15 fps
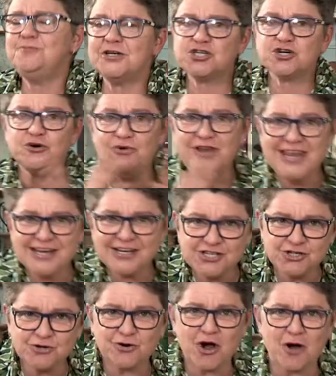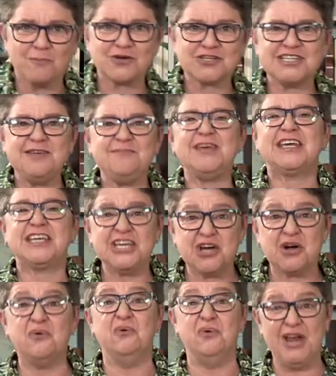much green into your compost heap, it can
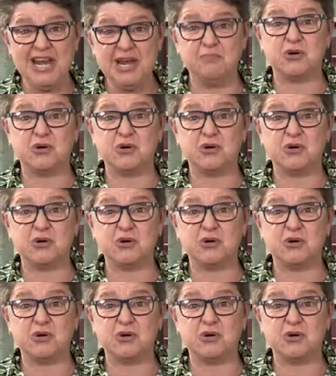go really